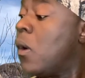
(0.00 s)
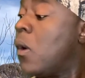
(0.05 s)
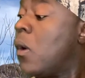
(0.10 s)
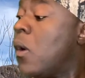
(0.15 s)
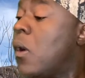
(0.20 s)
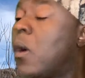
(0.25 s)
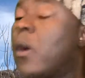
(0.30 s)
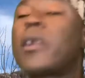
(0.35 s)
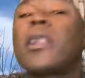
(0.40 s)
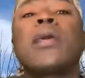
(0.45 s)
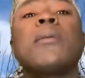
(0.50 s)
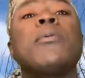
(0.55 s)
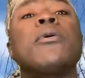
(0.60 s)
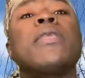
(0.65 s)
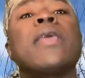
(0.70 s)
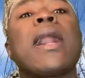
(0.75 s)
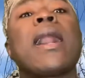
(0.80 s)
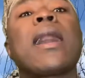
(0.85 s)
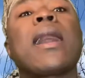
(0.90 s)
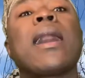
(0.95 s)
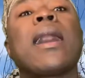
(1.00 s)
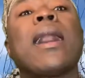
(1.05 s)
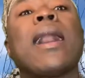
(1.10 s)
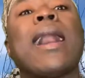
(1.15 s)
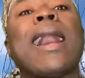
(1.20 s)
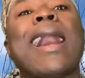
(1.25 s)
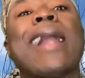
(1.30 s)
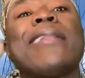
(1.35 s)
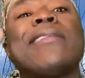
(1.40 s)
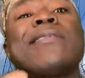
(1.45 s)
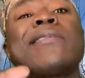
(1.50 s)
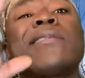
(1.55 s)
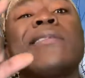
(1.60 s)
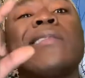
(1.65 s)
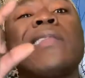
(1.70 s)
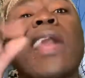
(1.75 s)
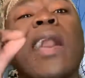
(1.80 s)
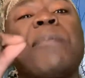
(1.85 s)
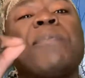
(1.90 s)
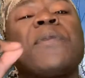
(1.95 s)
Orebonyang had
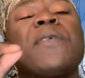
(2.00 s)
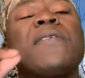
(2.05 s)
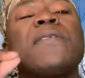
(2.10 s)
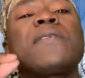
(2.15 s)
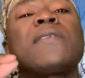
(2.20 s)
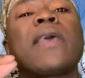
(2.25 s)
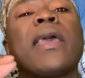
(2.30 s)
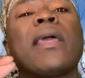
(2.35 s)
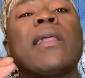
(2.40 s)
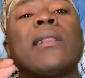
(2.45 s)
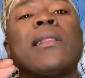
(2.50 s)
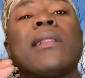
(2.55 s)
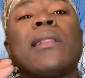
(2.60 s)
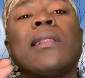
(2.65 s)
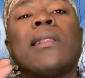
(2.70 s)
snapped his tail.